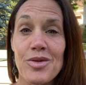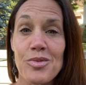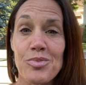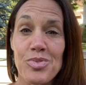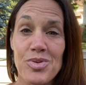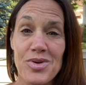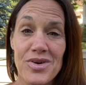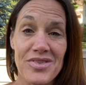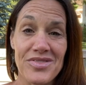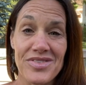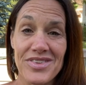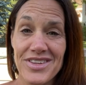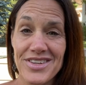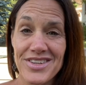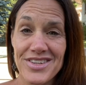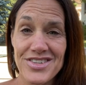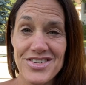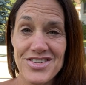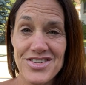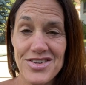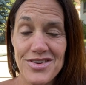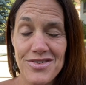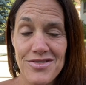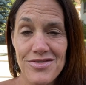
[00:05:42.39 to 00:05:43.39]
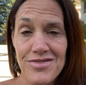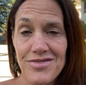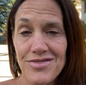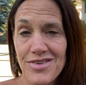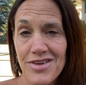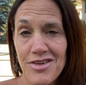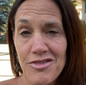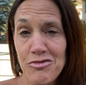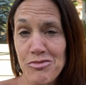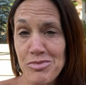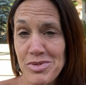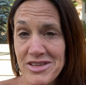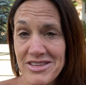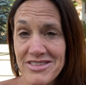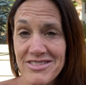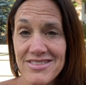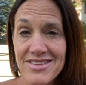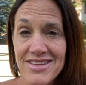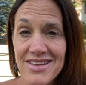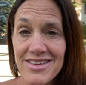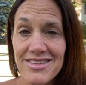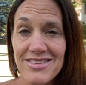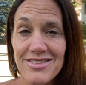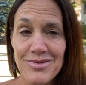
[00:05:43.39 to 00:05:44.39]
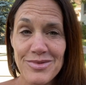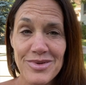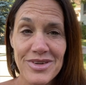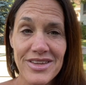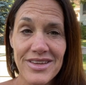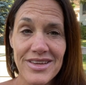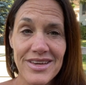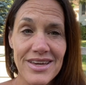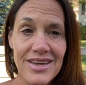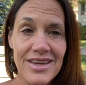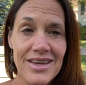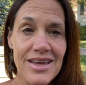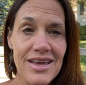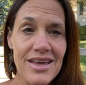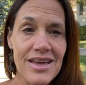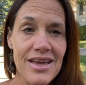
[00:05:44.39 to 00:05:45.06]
privilege of business, really,